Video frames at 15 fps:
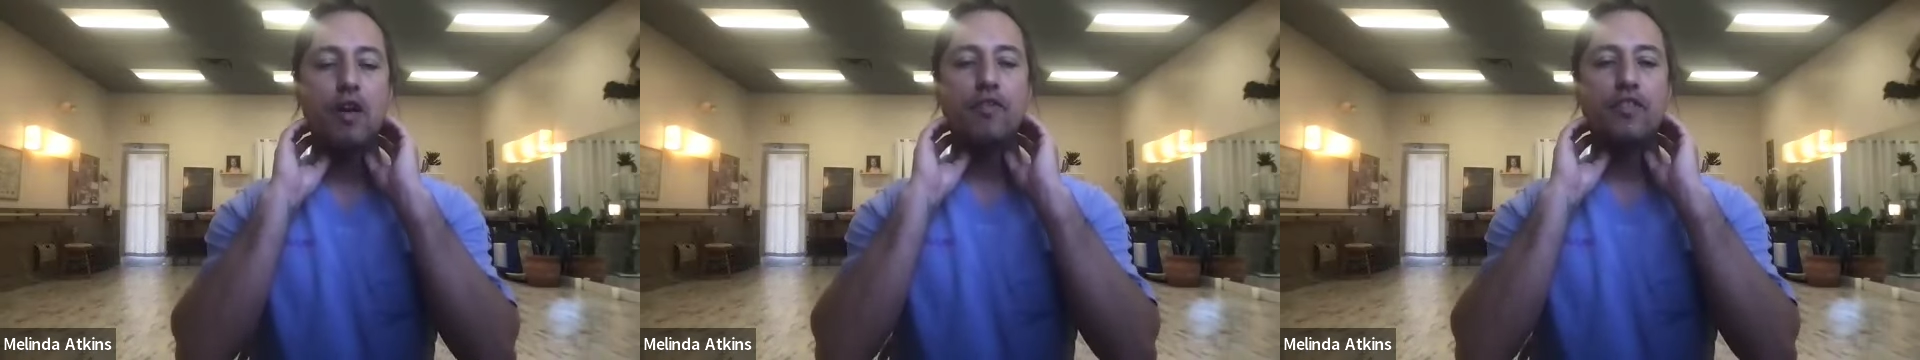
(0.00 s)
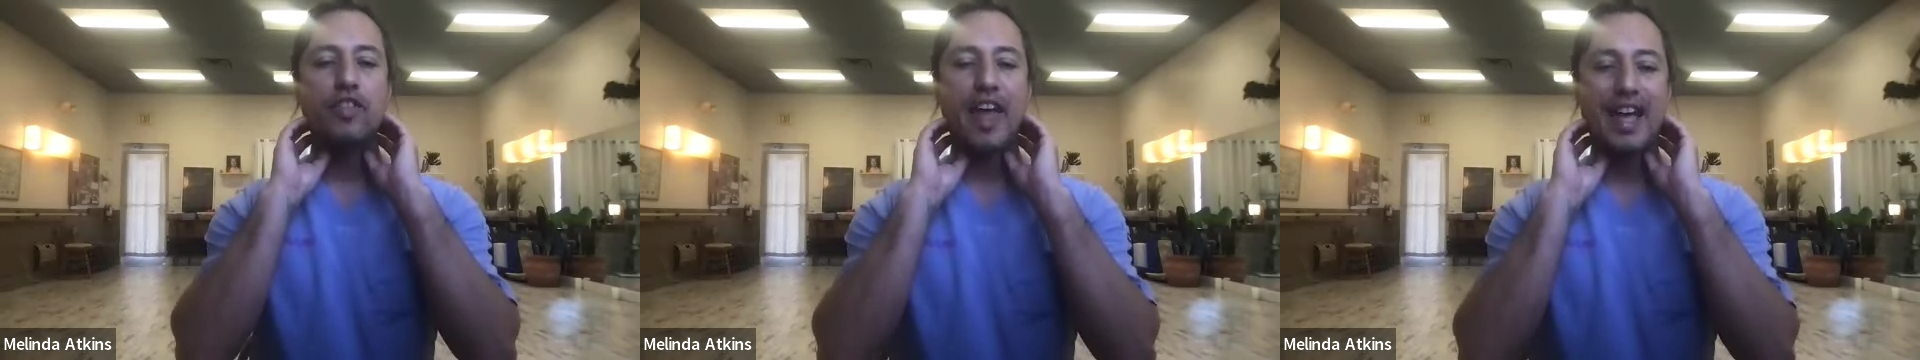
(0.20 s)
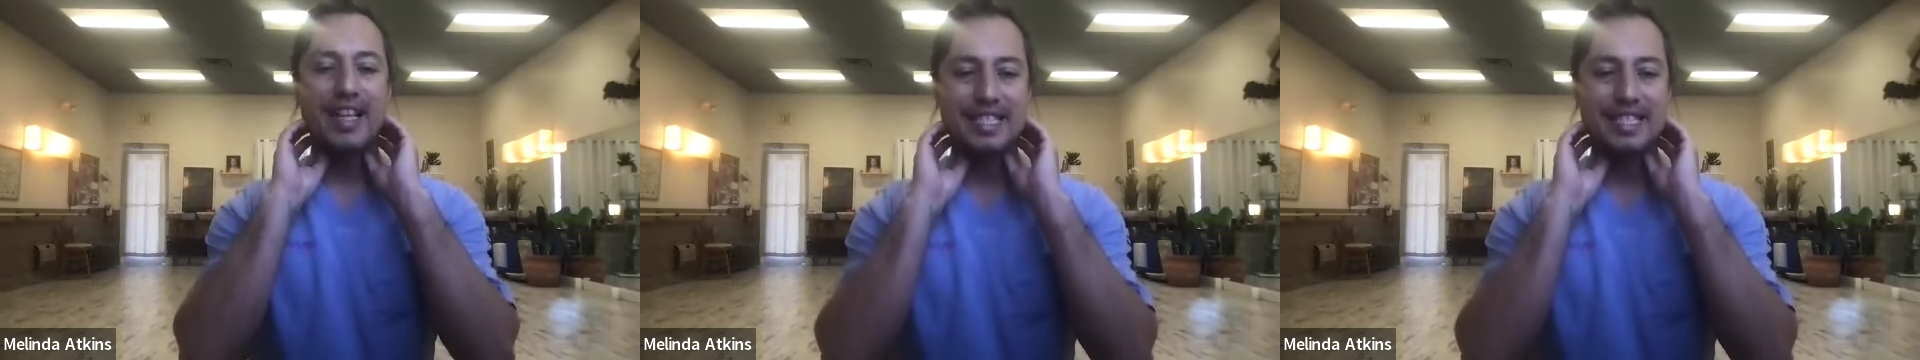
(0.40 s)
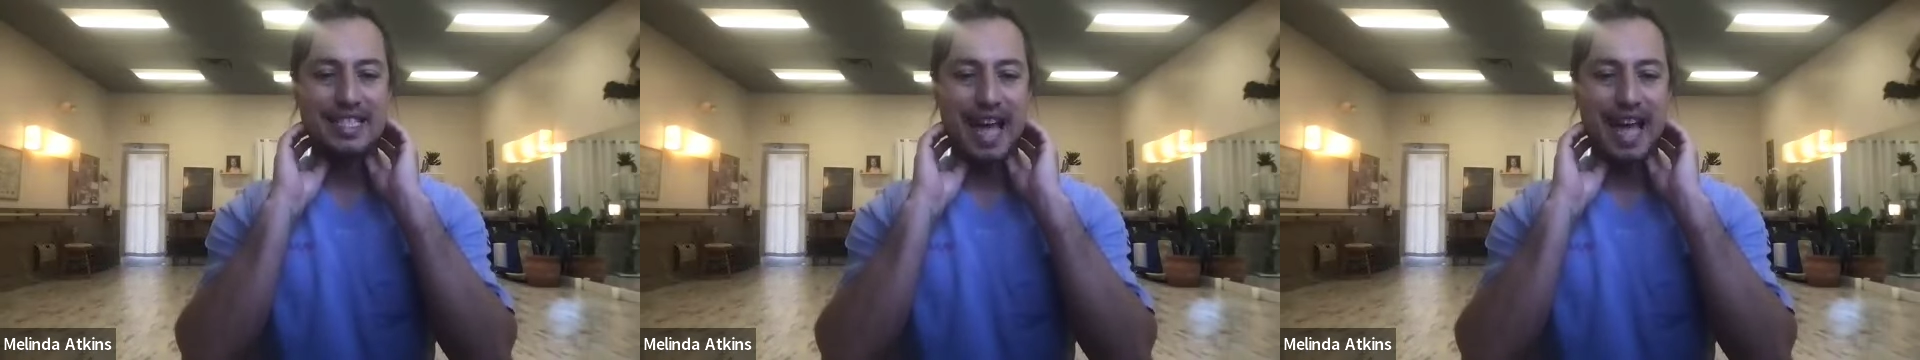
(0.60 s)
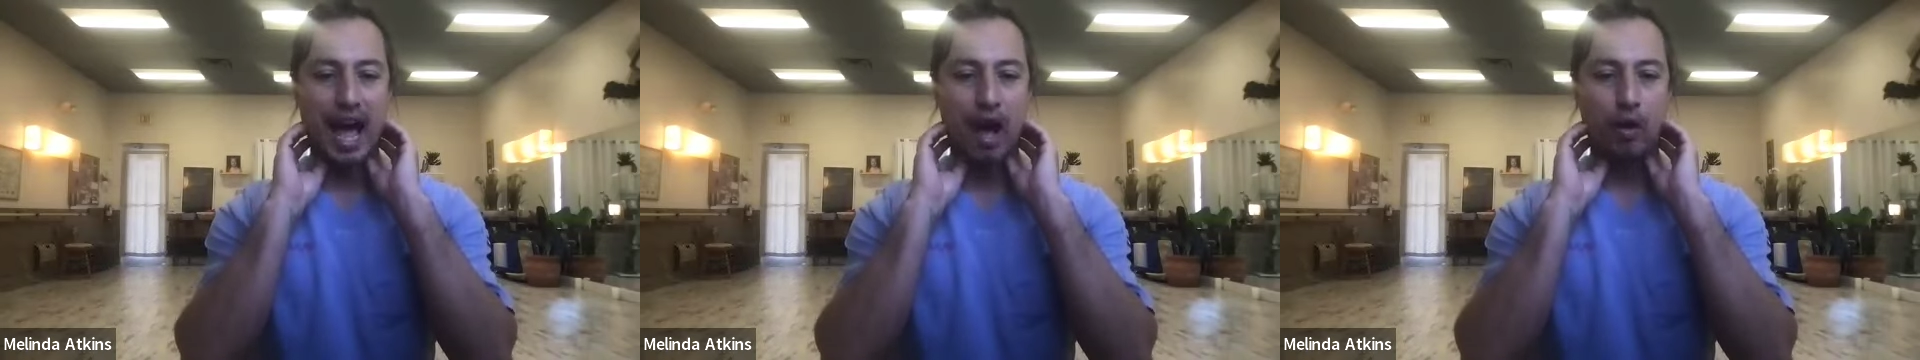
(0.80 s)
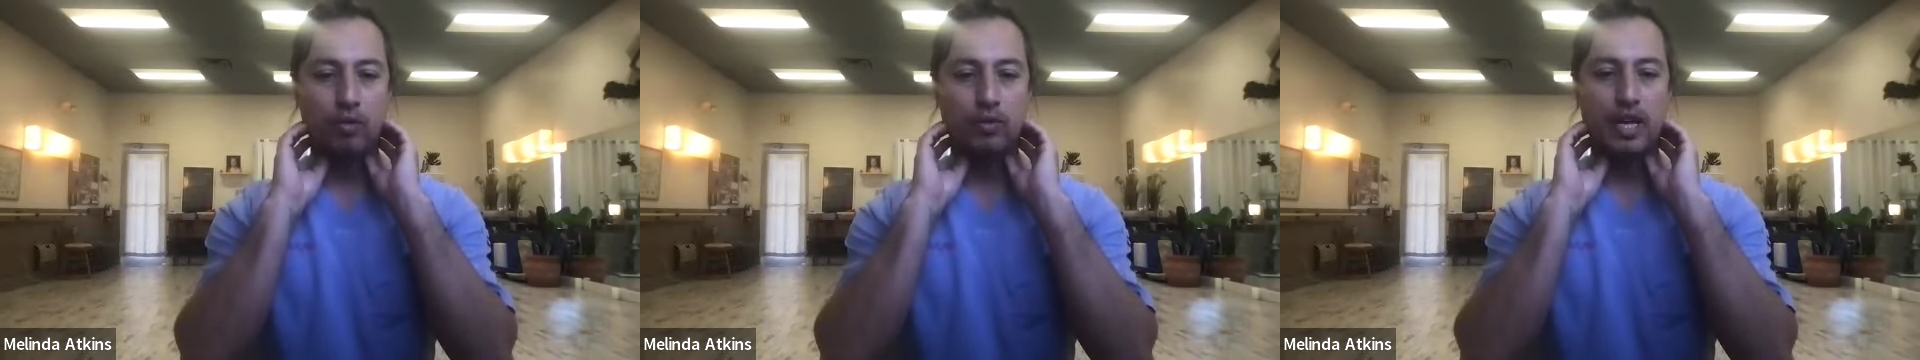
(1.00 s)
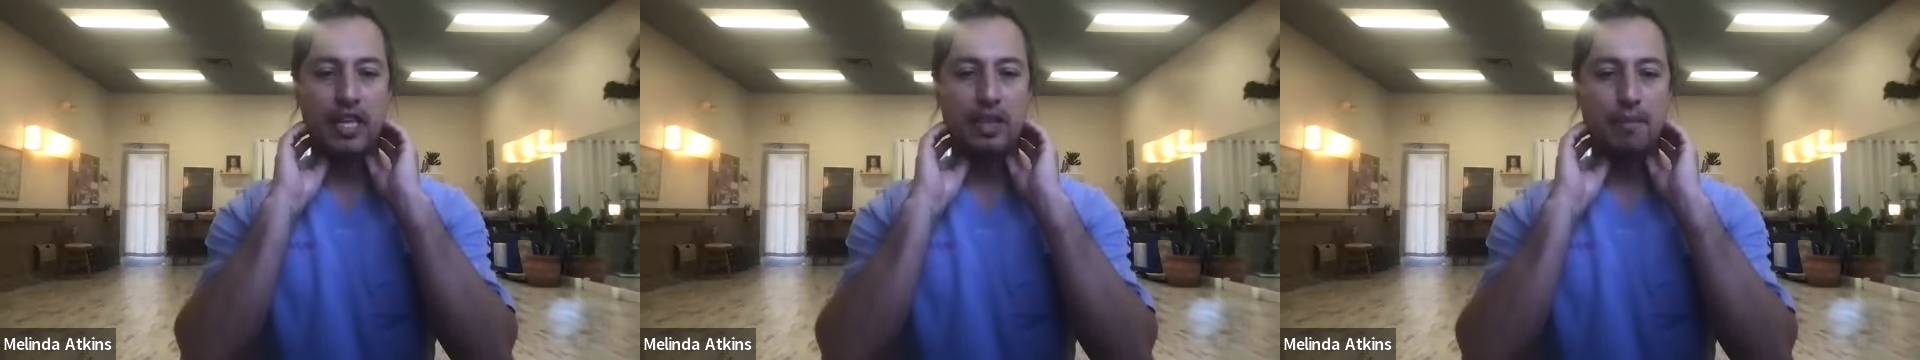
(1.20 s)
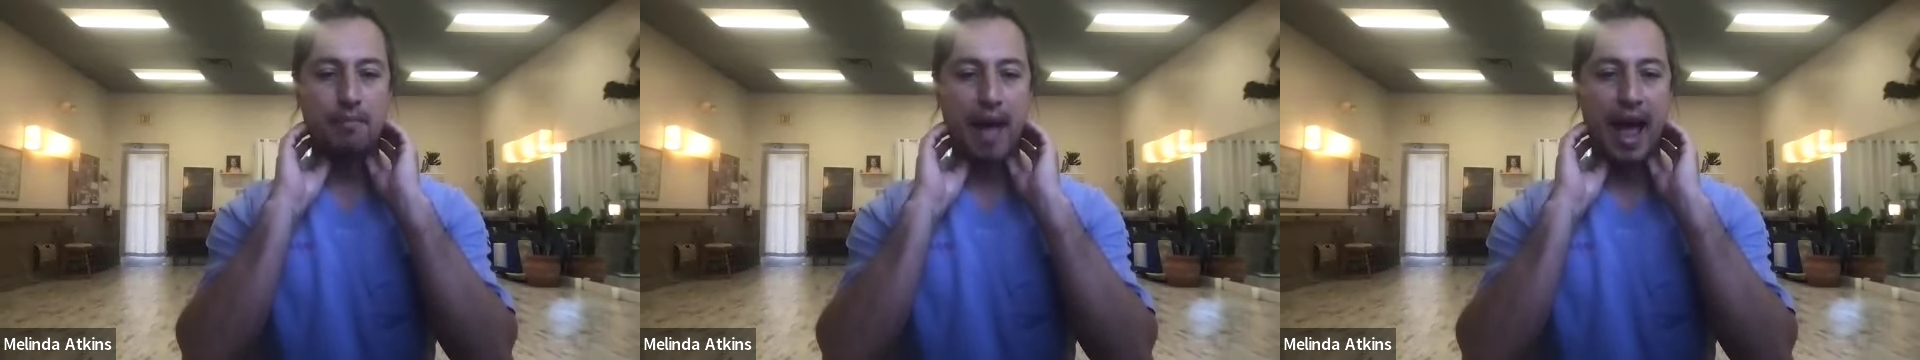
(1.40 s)
for that sound
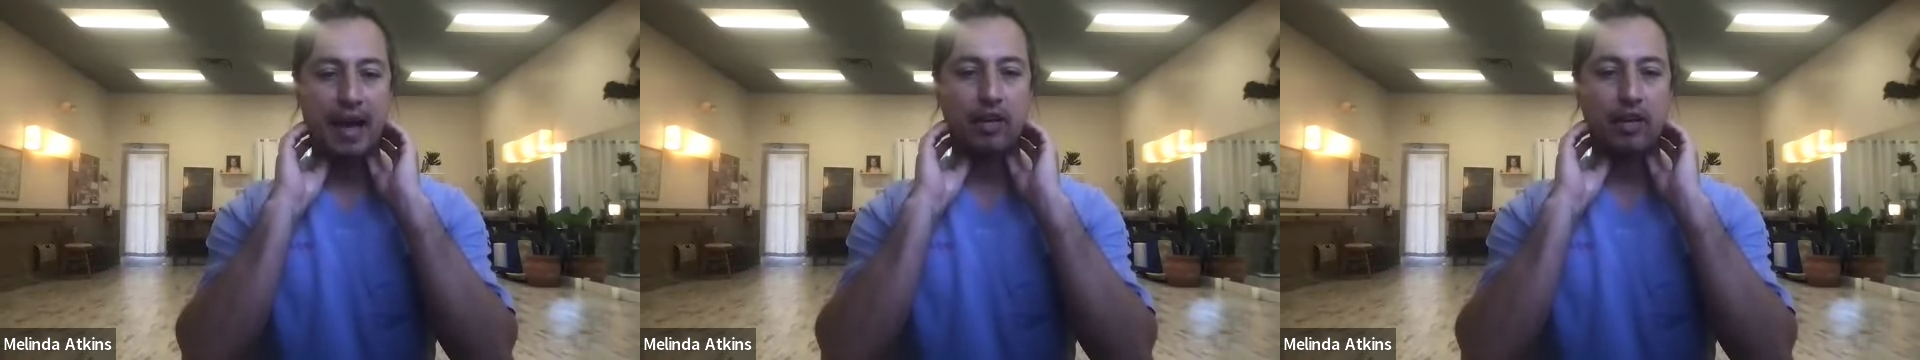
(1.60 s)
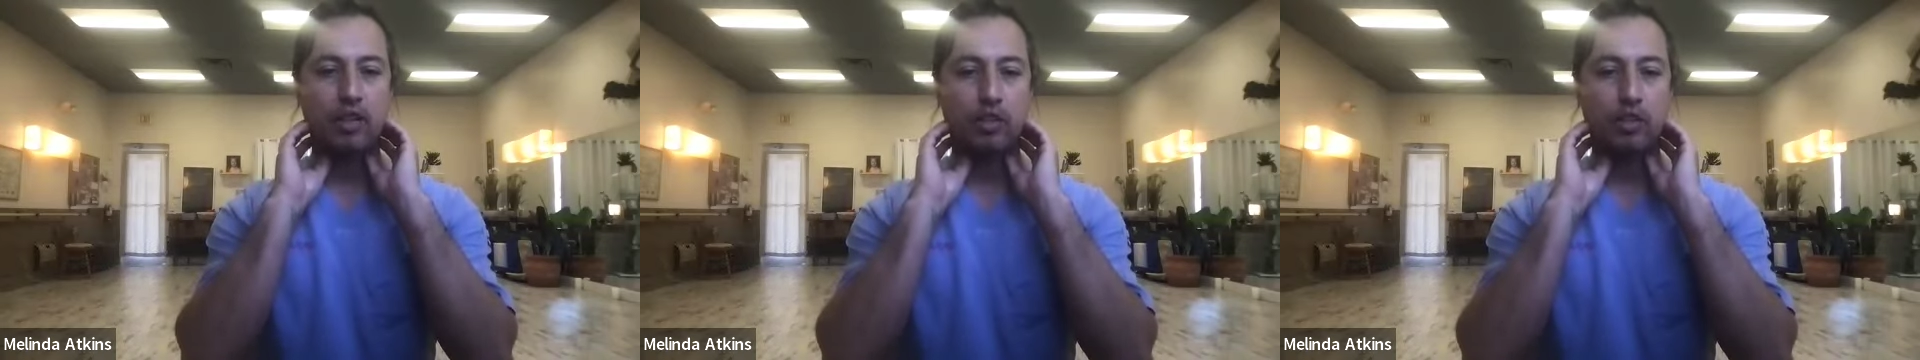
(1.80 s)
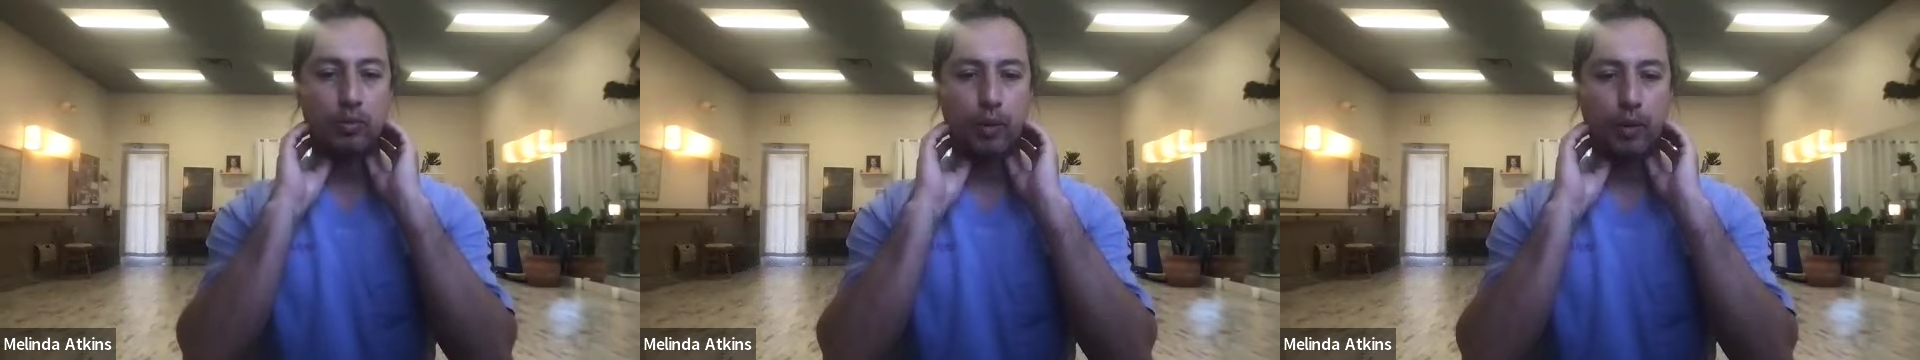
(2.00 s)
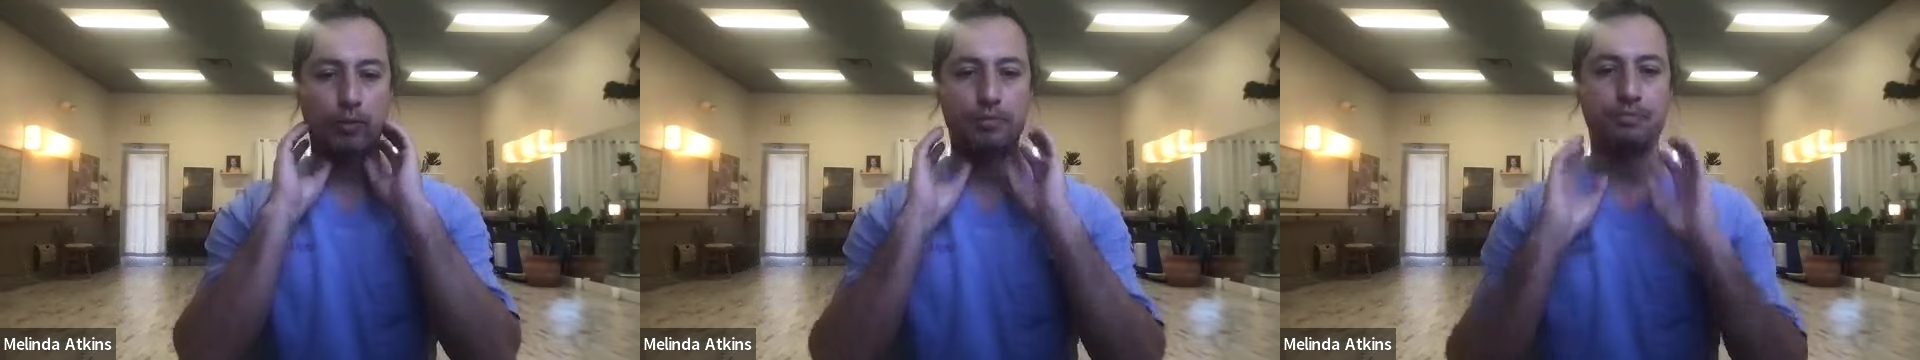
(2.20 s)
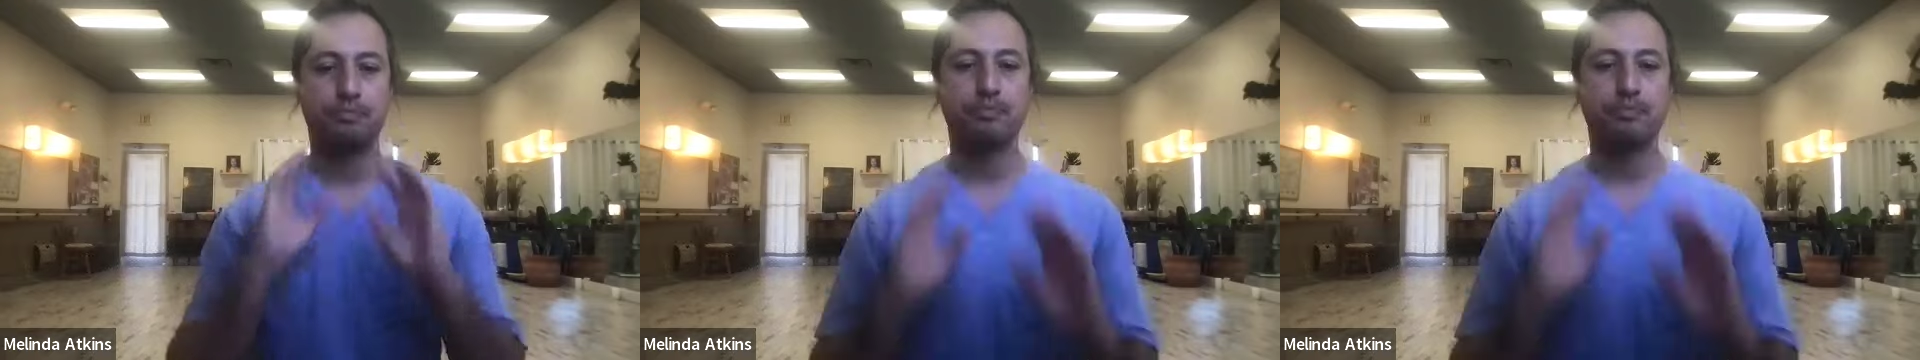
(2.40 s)
in the back of the throat